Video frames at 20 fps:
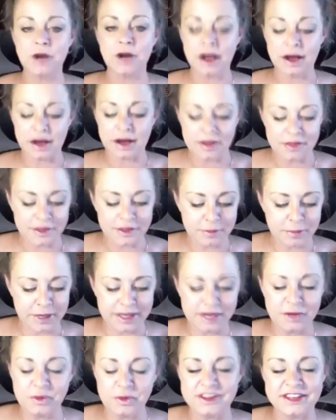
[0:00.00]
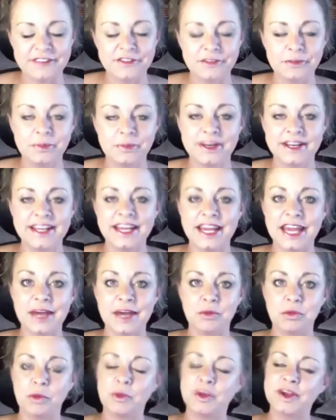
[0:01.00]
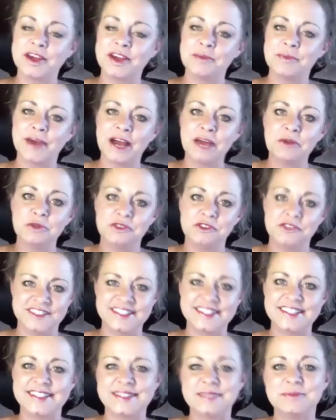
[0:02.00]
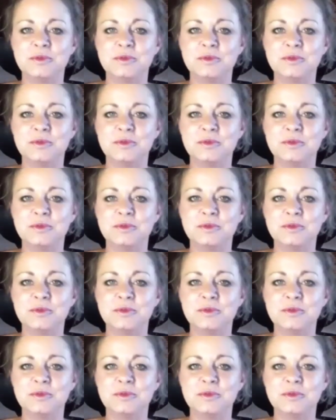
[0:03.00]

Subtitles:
the bike with everybody. And when we come back, we'll visit some